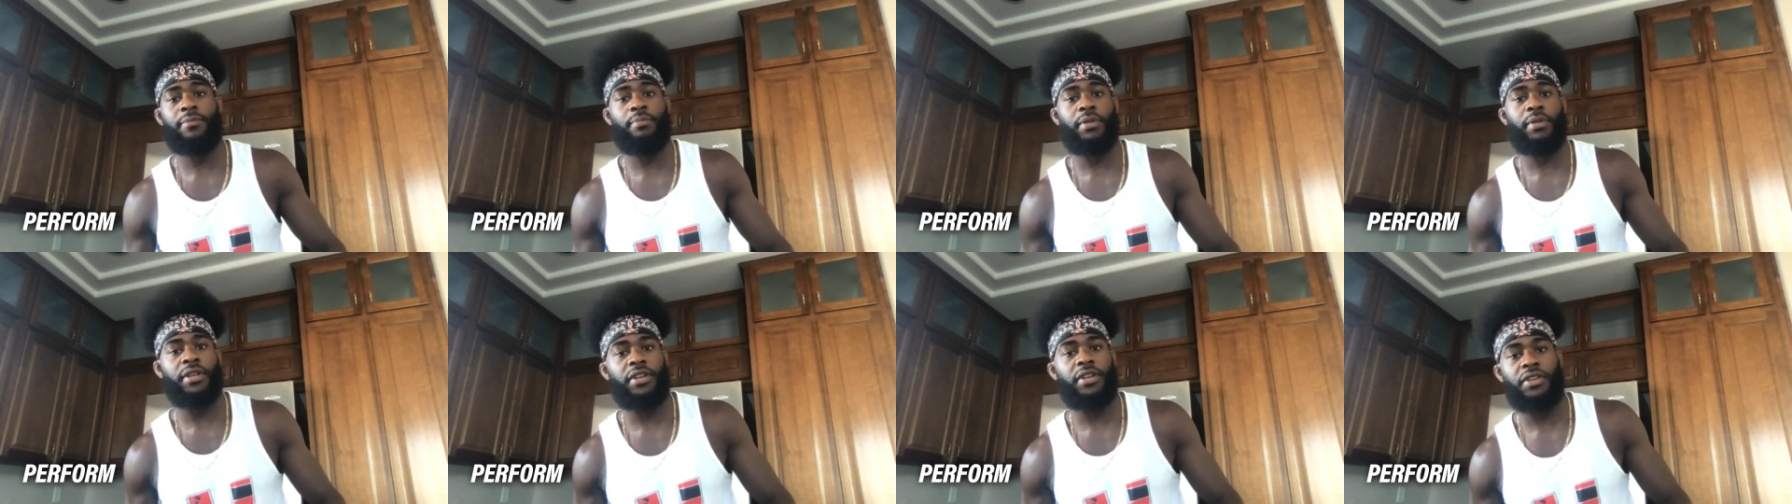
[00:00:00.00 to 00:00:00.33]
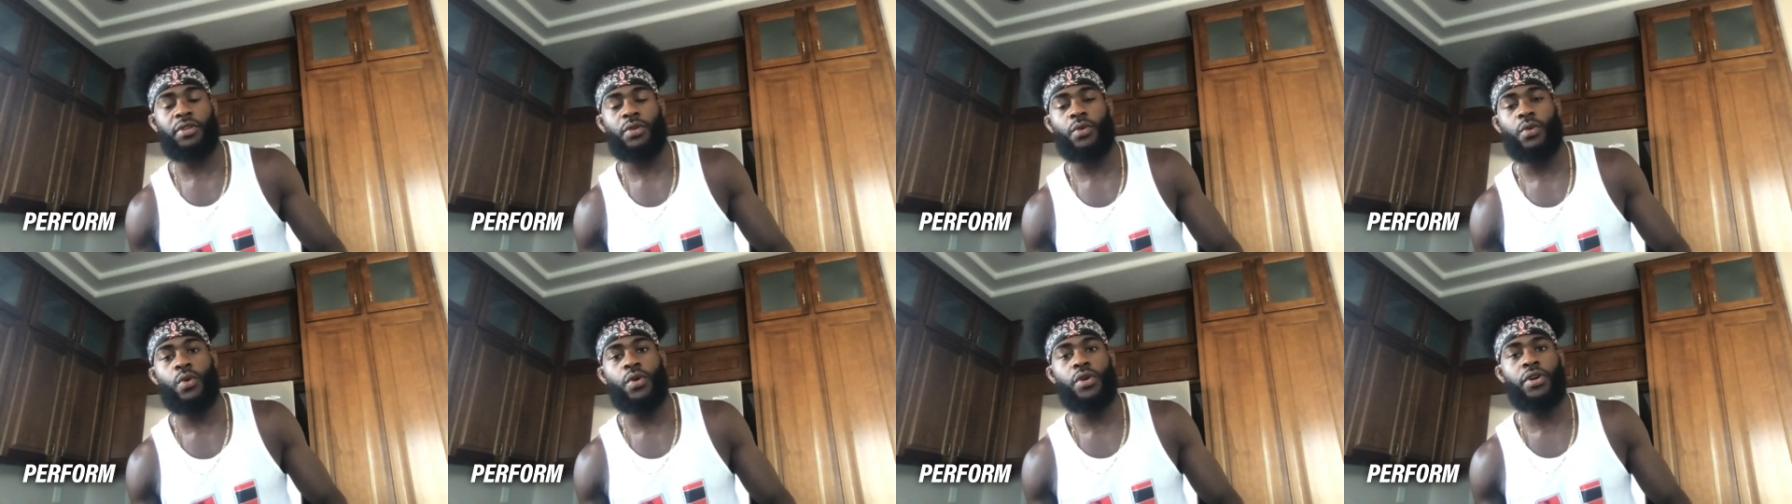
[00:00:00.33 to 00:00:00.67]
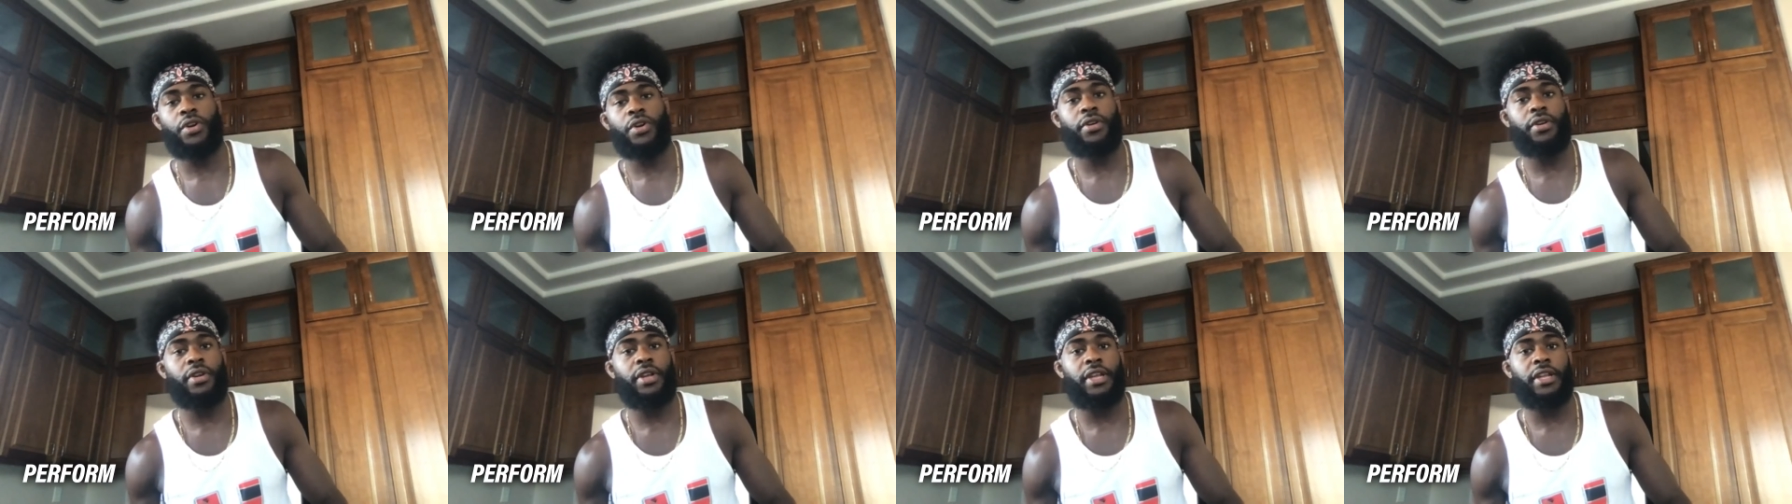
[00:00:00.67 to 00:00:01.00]
being in the
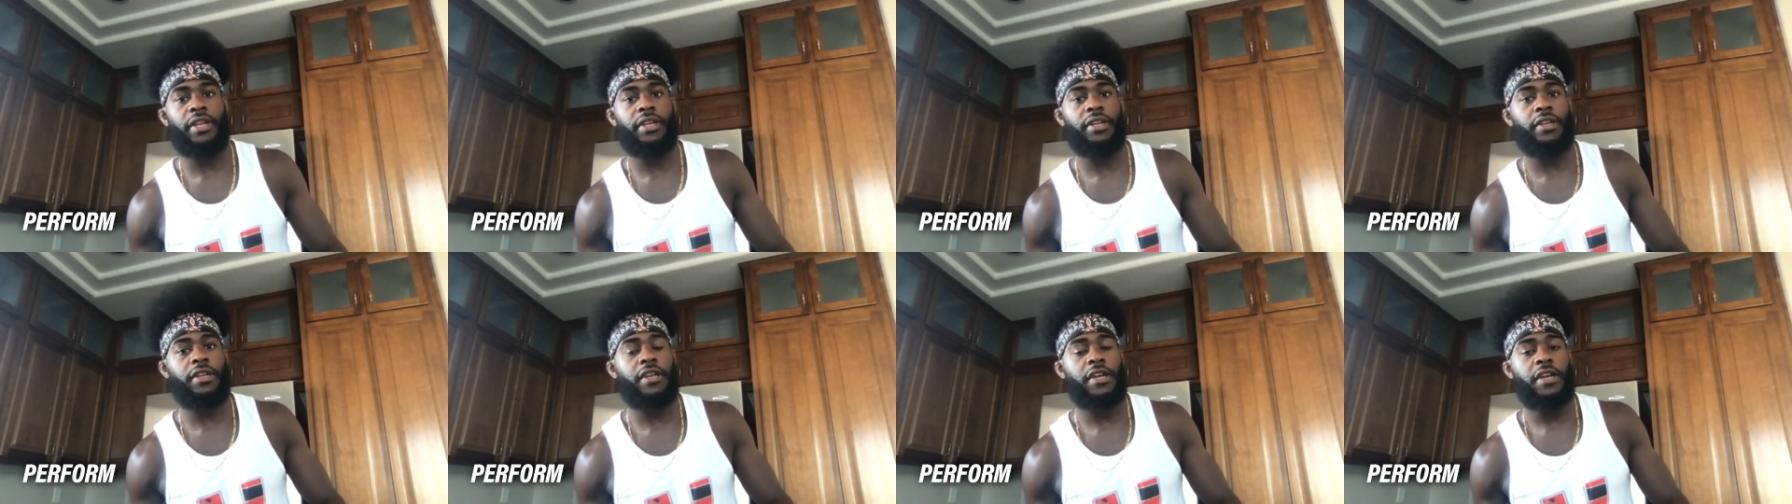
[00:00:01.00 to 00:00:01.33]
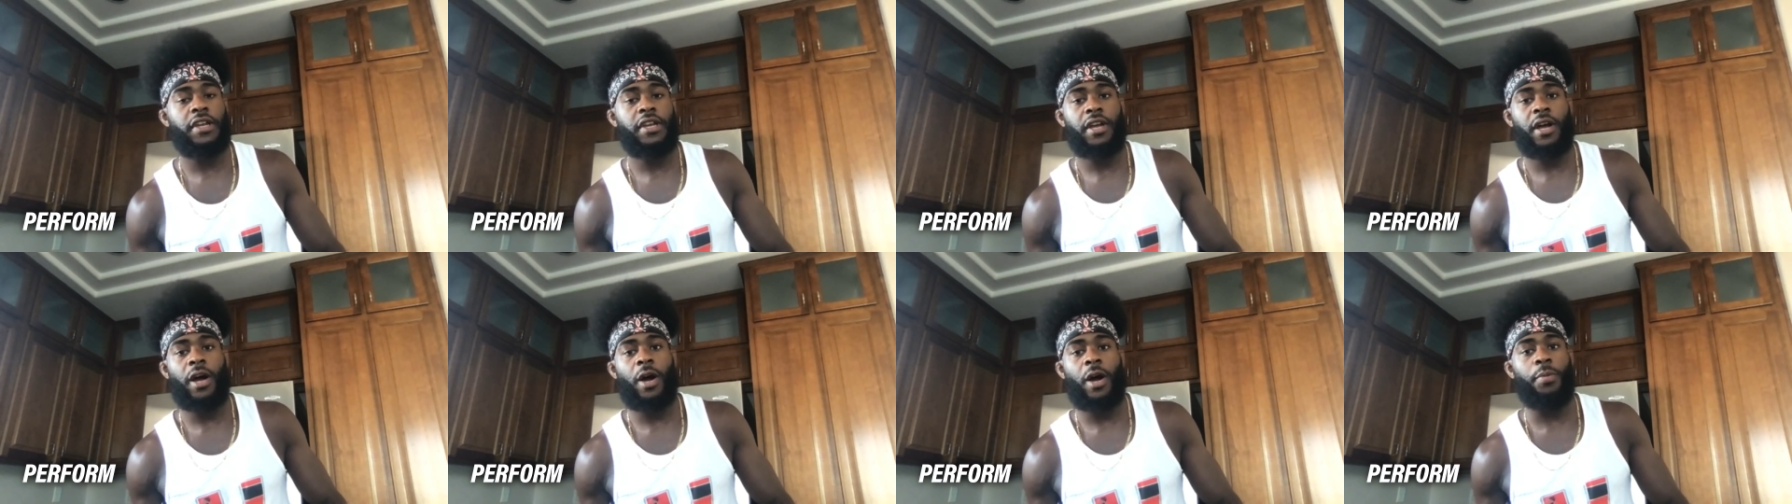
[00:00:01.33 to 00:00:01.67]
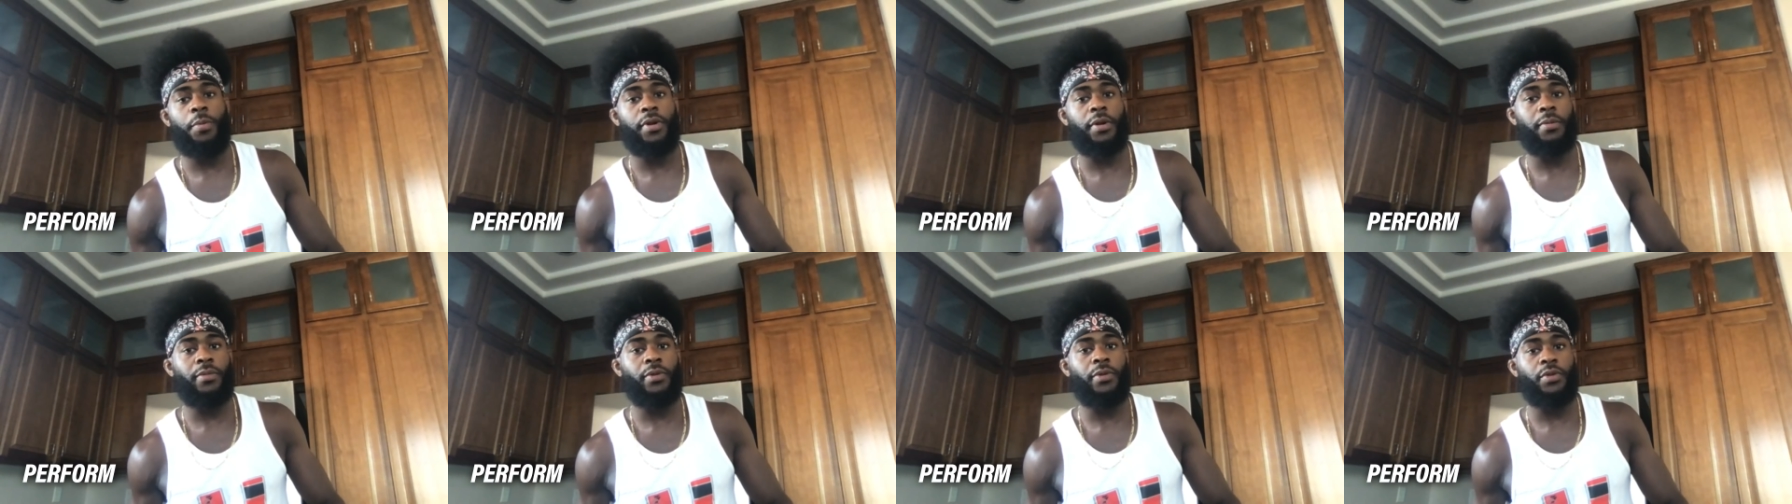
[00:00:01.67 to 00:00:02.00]
corner and
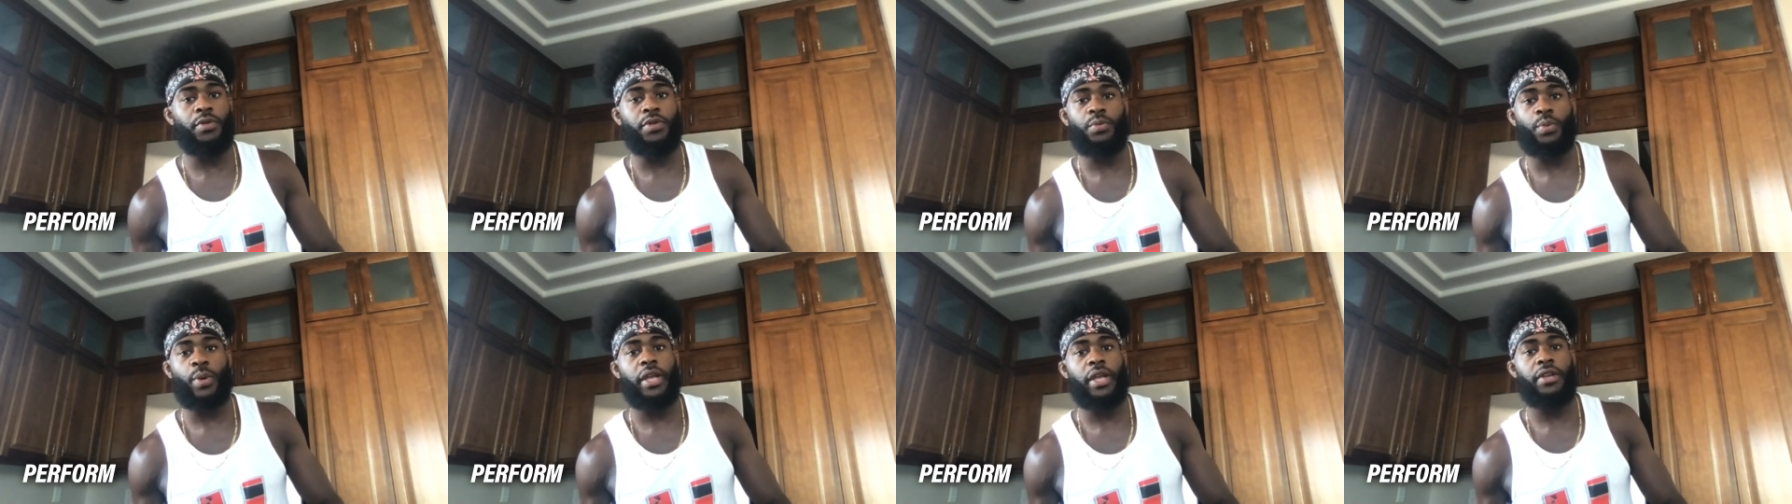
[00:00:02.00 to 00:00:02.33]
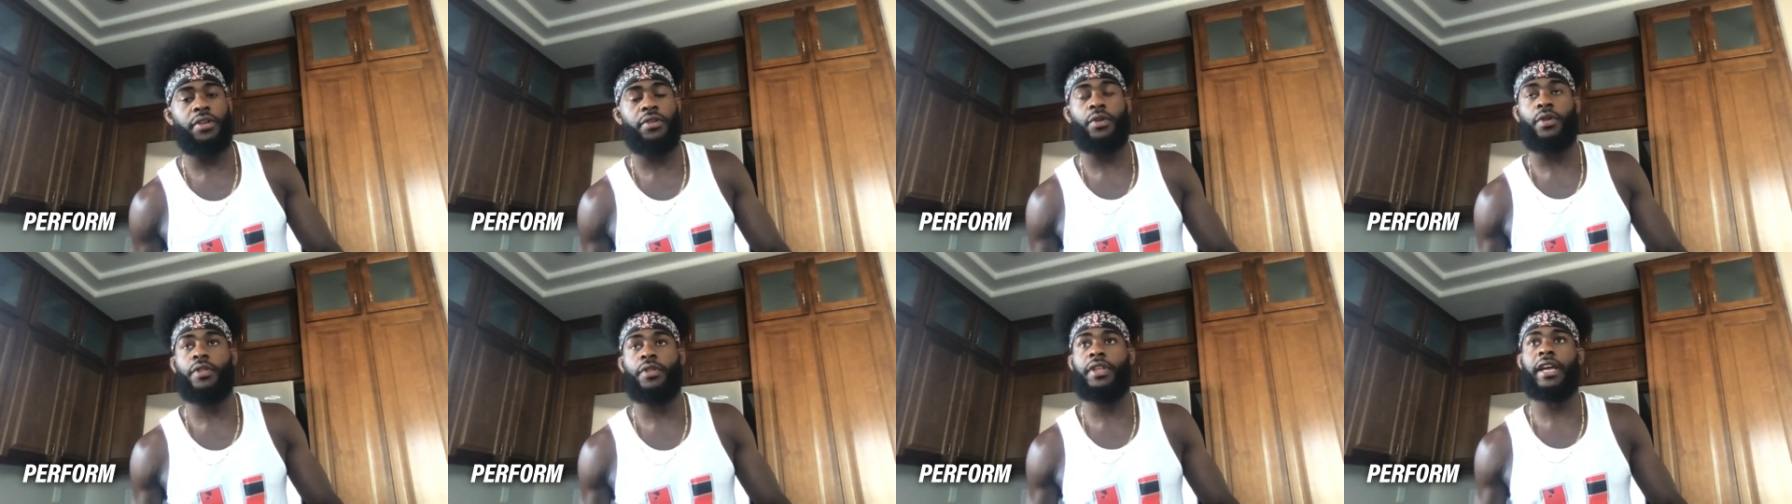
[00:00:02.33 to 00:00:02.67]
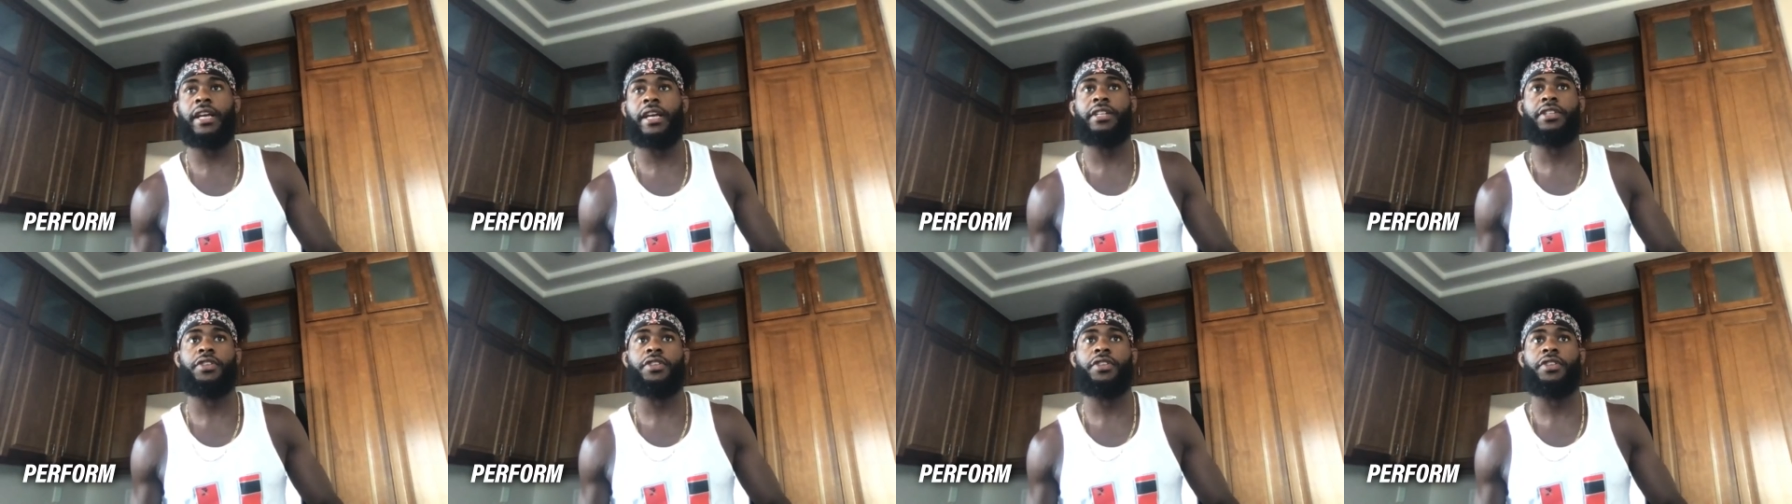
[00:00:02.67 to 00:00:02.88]
helping them lose weight and all that.